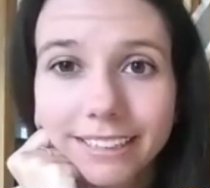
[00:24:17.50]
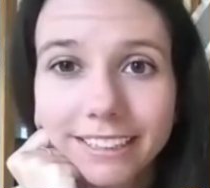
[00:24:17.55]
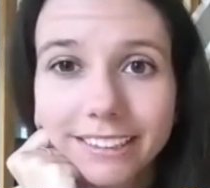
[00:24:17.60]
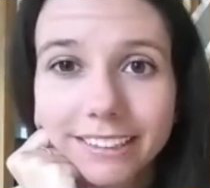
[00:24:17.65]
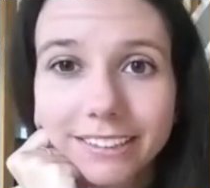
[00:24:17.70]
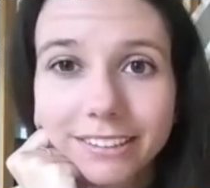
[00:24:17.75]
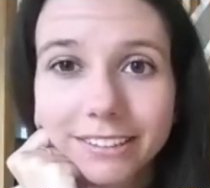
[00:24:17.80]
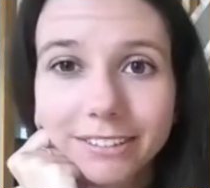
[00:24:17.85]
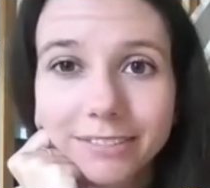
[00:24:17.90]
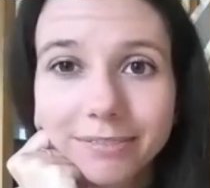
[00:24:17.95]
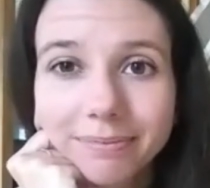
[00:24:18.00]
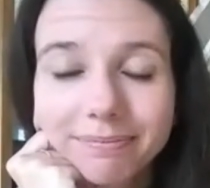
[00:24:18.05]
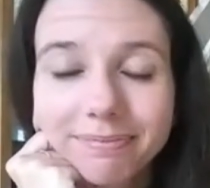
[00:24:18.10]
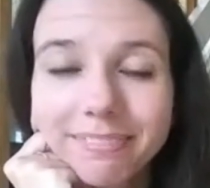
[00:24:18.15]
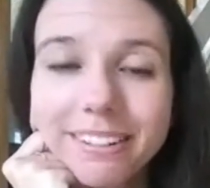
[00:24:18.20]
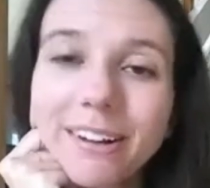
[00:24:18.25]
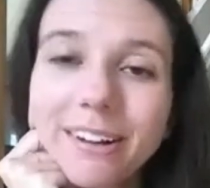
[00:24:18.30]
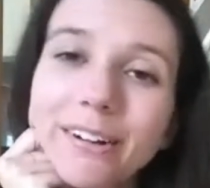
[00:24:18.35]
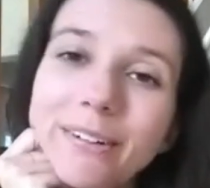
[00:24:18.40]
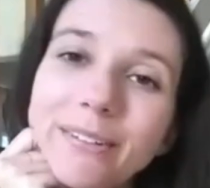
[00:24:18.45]
Thank you.
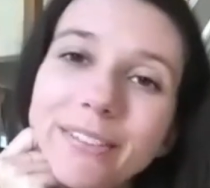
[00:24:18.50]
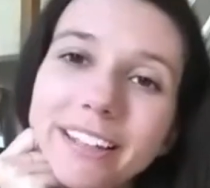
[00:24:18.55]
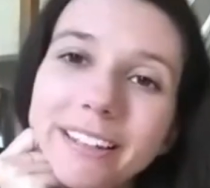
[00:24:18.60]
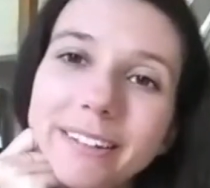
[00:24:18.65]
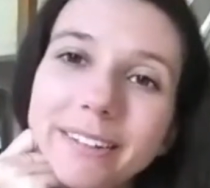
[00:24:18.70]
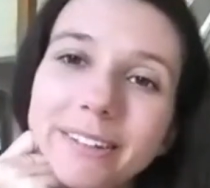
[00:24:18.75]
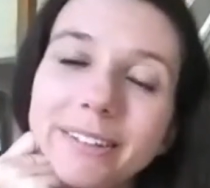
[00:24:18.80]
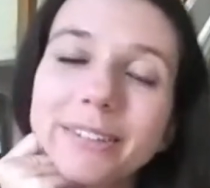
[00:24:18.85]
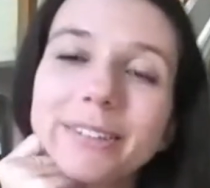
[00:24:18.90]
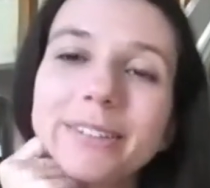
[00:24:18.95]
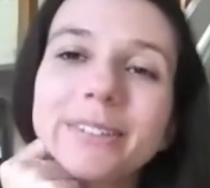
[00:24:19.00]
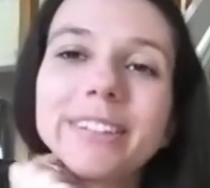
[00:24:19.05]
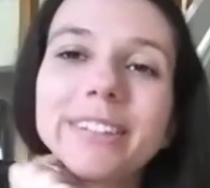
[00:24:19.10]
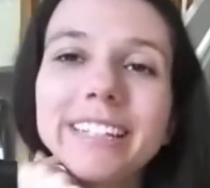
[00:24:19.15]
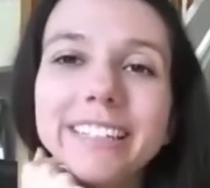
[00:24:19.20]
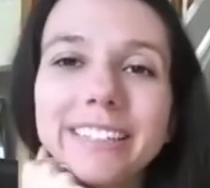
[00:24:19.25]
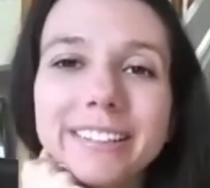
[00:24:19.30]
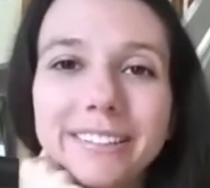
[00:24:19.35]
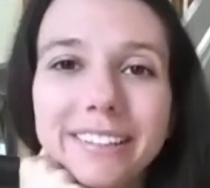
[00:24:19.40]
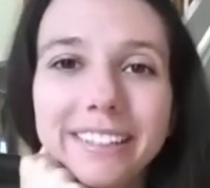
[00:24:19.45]
Oh, thank you.
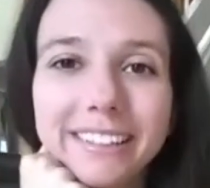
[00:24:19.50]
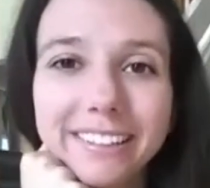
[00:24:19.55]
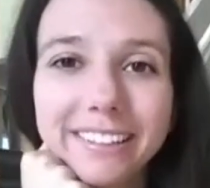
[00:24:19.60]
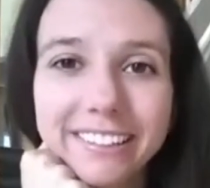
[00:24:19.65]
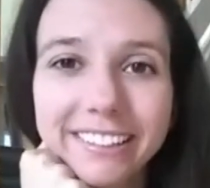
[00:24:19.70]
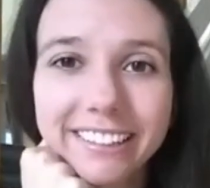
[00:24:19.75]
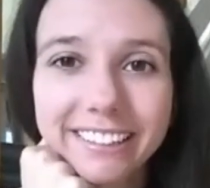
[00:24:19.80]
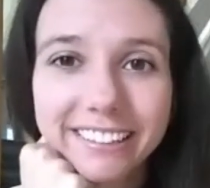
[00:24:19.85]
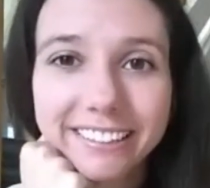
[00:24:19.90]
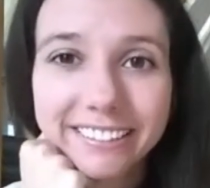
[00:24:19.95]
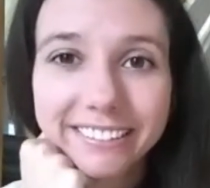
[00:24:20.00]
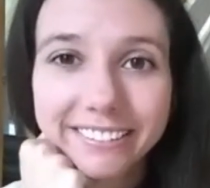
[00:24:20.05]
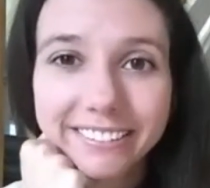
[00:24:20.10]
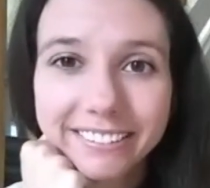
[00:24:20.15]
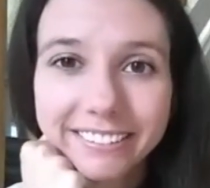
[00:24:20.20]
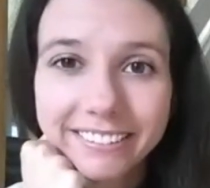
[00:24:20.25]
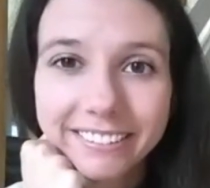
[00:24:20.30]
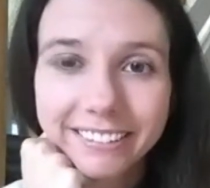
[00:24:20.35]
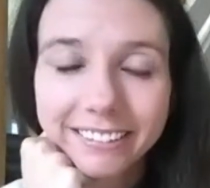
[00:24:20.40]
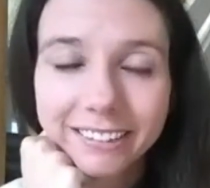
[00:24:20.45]
Thank you, thank you, thank you.
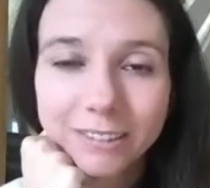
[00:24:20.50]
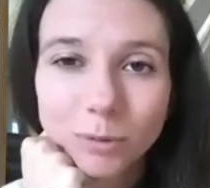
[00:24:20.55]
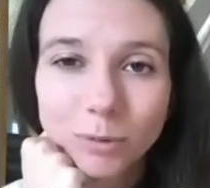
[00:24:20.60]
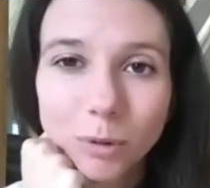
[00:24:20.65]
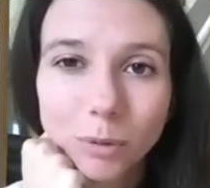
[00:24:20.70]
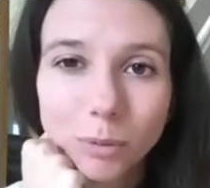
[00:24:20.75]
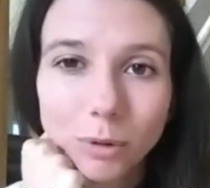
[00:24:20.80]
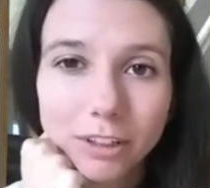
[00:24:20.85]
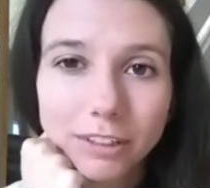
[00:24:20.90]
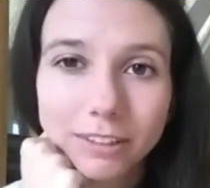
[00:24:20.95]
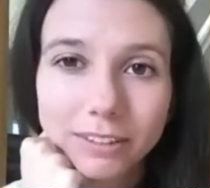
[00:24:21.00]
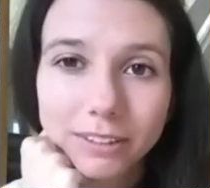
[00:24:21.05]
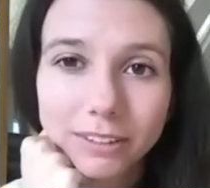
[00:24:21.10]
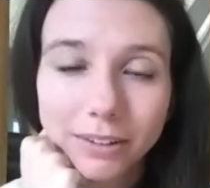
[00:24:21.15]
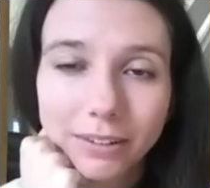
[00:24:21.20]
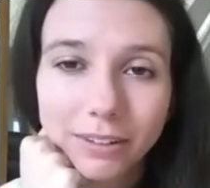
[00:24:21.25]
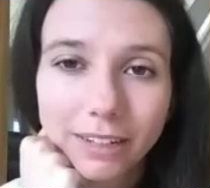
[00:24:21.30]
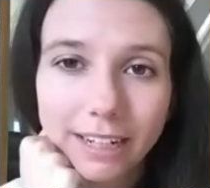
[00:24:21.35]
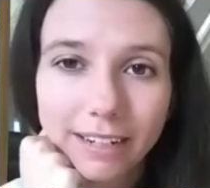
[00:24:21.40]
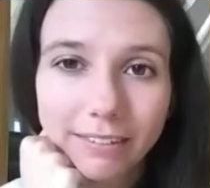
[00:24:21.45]
Rewards
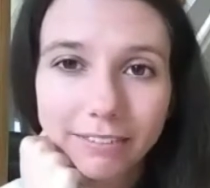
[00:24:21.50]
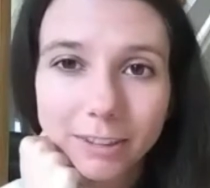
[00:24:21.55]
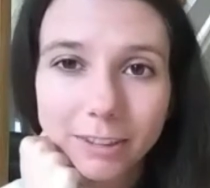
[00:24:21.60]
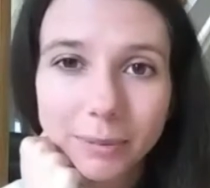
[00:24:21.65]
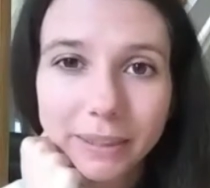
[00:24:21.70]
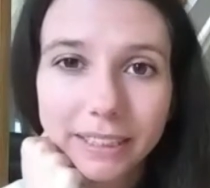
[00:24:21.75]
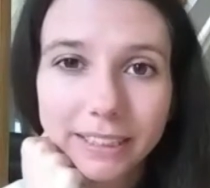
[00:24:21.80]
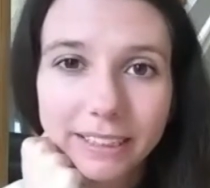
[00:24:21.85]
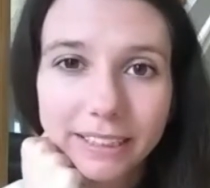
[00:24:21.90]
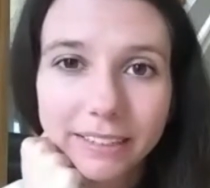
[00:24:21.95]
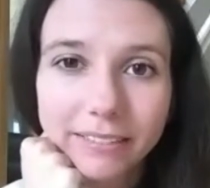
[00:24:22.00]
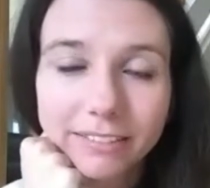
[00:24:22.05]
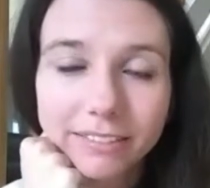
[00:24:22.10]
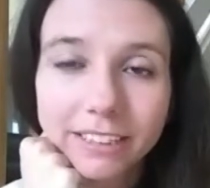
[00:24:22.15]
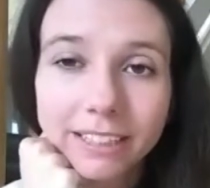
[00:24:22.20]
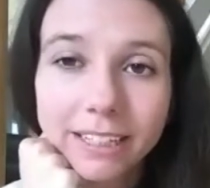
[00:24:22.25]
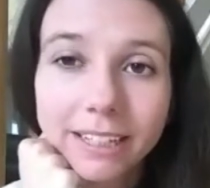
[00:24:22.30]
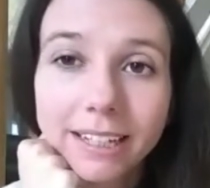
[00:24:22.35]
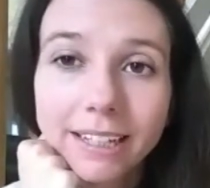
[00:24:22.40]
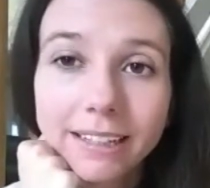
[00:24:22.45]
don't have to be a gift.
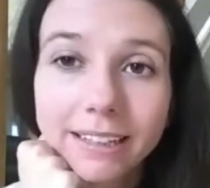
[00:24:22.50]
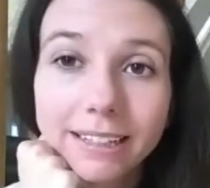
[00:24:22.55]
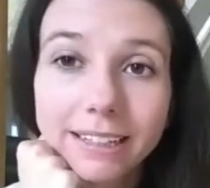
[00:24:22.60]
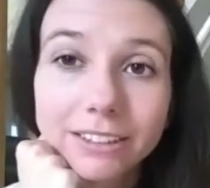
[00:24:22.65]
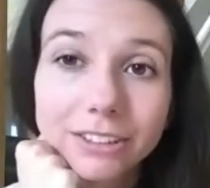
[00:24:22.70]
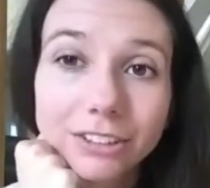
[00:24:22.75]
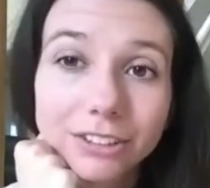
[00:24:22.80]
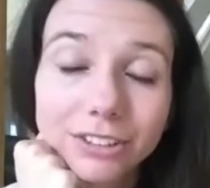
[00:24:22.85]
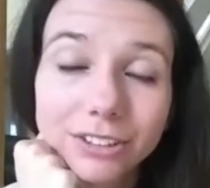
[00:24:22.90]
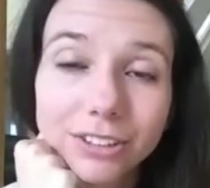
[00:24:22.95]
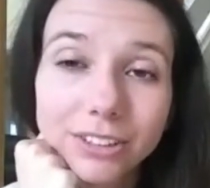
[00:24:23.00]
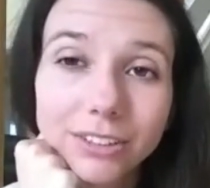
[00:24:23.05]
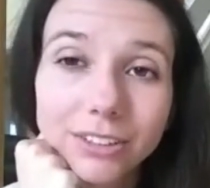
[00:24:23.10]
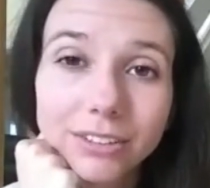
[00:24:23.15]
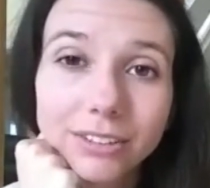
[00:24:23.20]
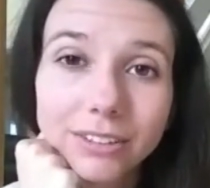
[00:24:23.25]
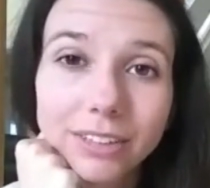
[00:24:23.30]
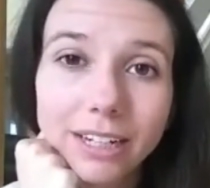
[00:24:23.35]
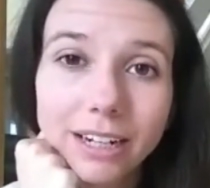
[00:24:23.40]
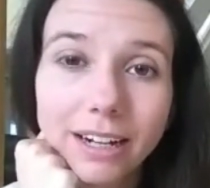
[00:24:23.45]
That's
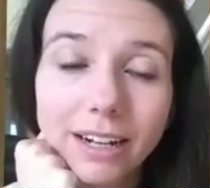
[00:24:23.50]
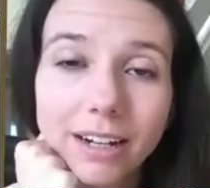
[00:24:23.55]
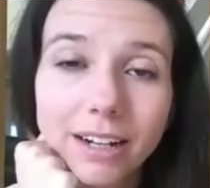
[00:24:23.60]
true.